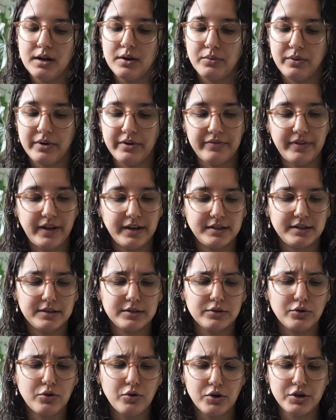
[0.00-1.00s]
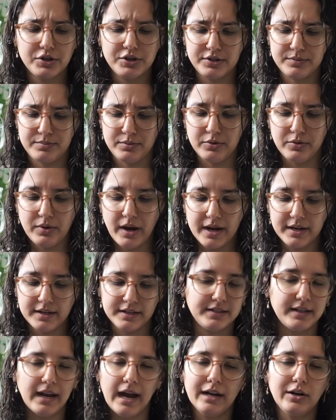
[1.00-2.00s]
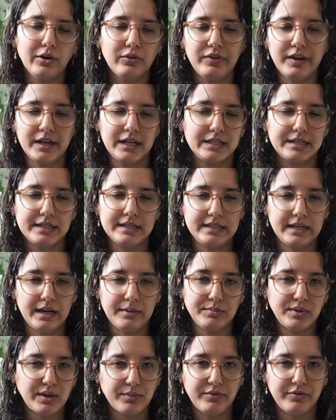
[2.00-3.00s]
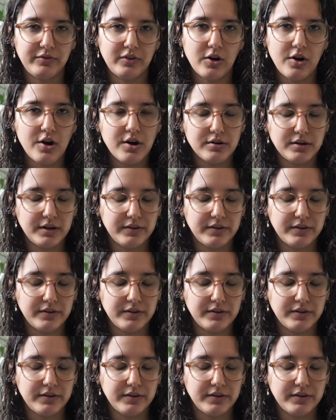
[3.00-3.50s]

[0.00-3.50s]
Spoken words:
with like this gorgeous blue. I don't think it's the same type of yarn.